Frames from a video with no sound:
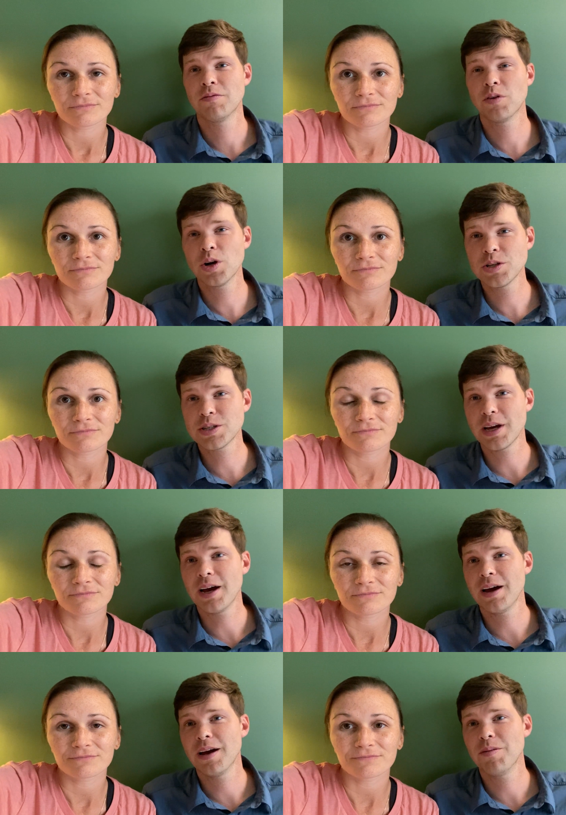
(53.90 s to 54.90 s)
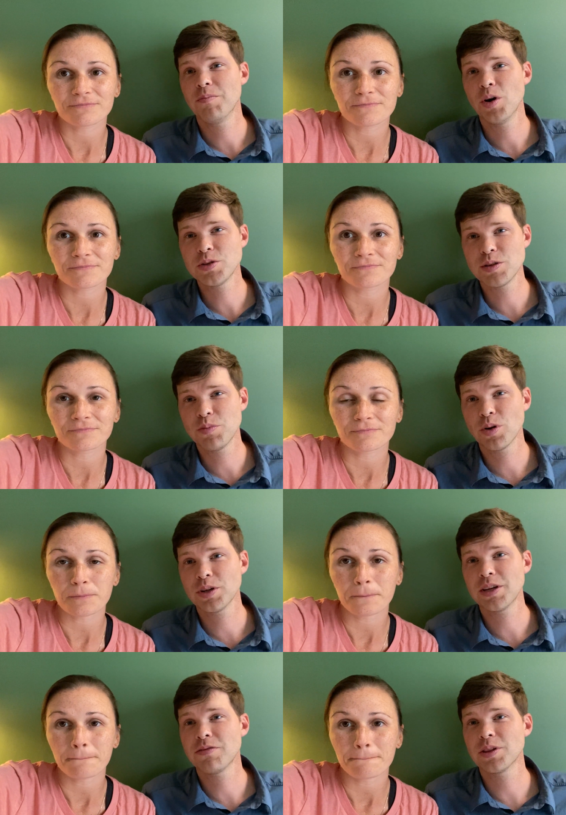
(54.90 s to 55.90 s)
Speaker 1: First, most
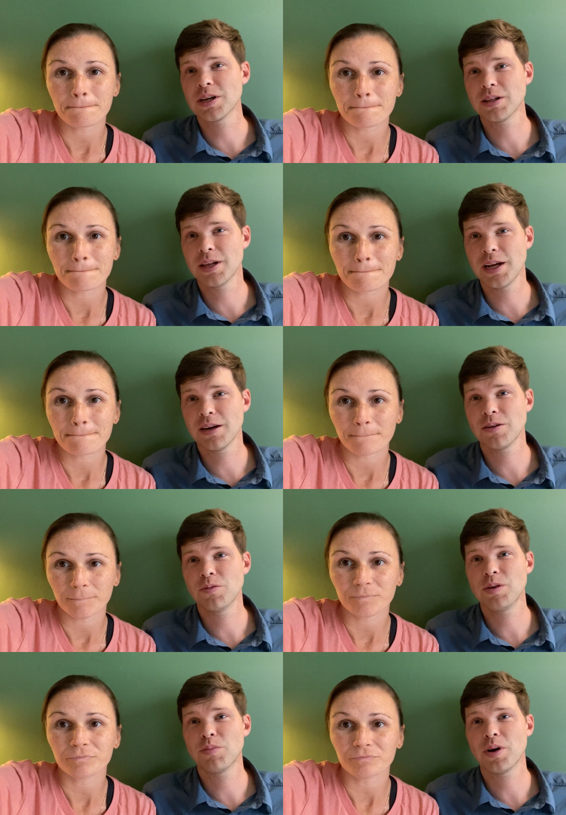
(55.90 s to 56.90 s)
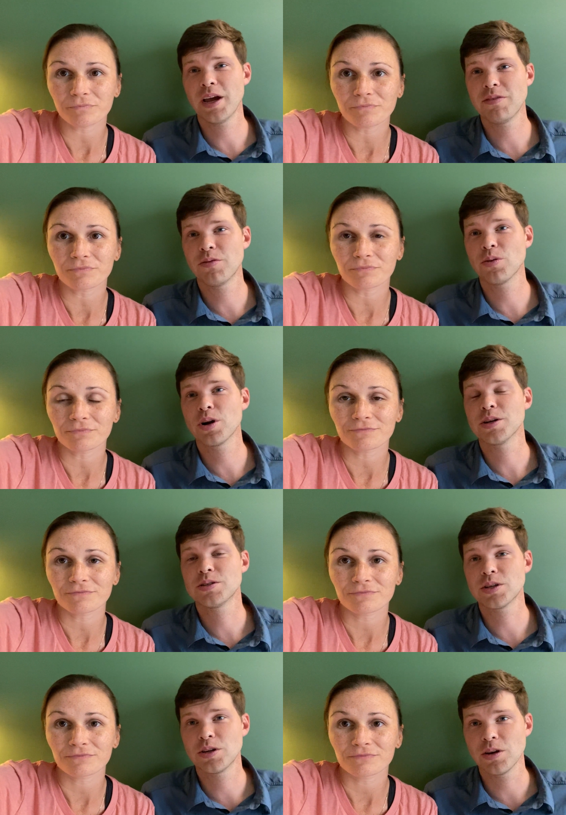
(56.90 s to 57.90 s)
importantly for the clinic, we pray for
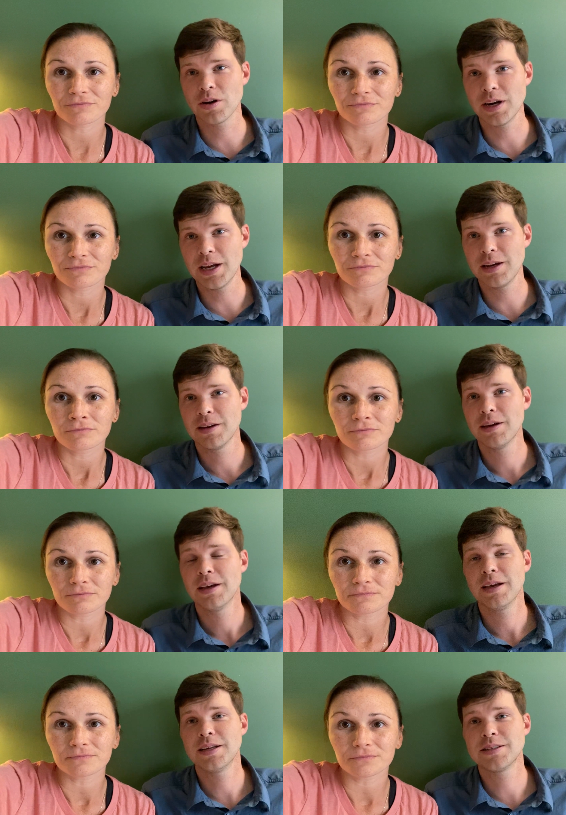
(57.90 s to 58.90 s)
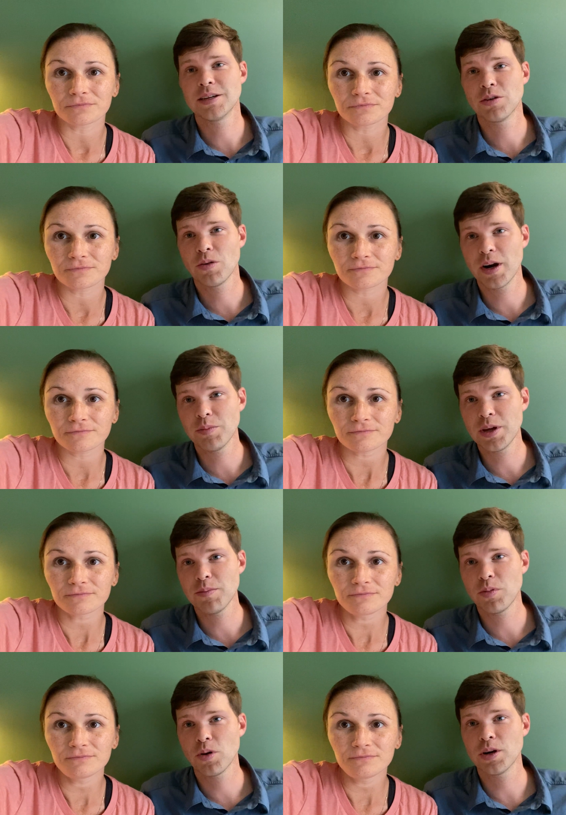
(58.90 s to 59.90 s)
security. It's incredibly
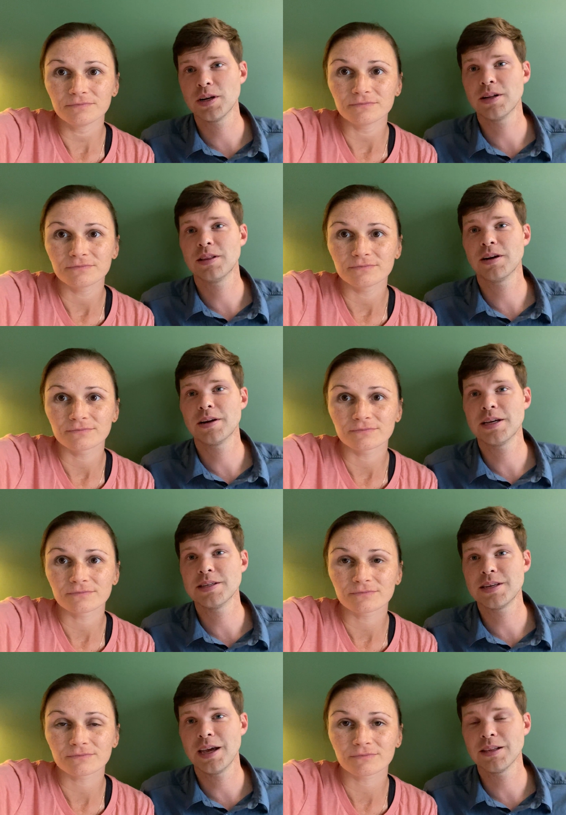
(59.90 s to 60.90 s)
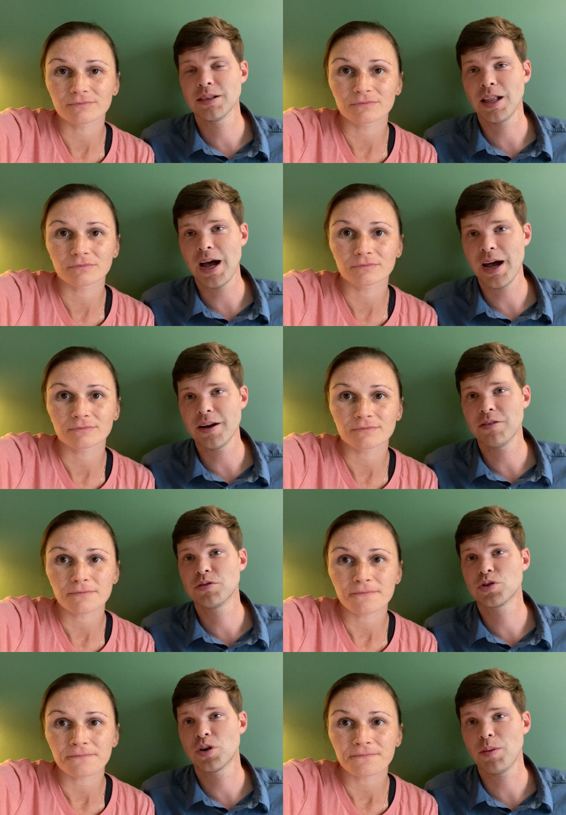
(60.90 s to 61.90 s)
important. There is a lot of
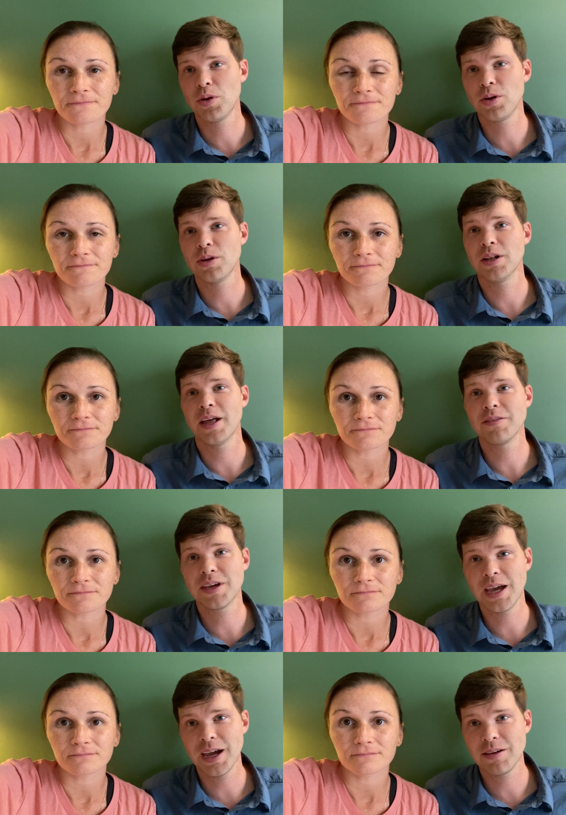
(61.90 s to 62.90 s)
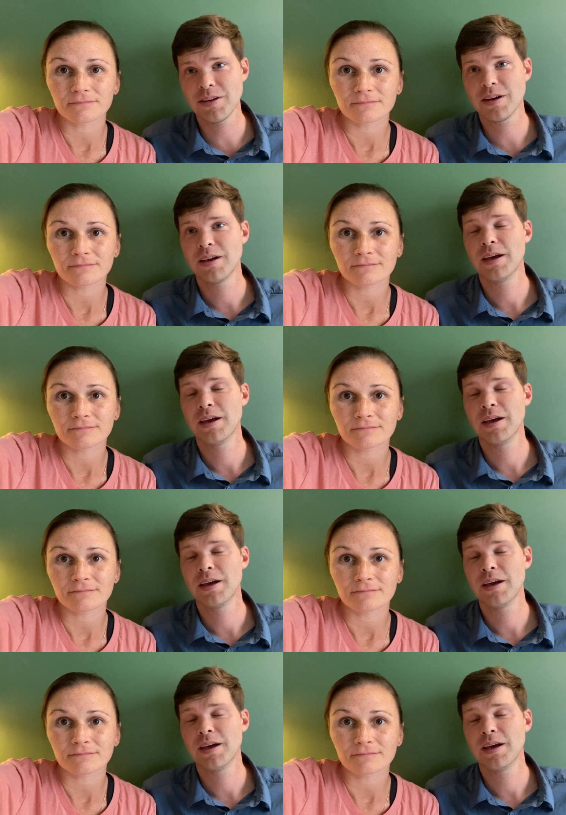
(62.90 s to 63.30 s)
trouble, a lot of gang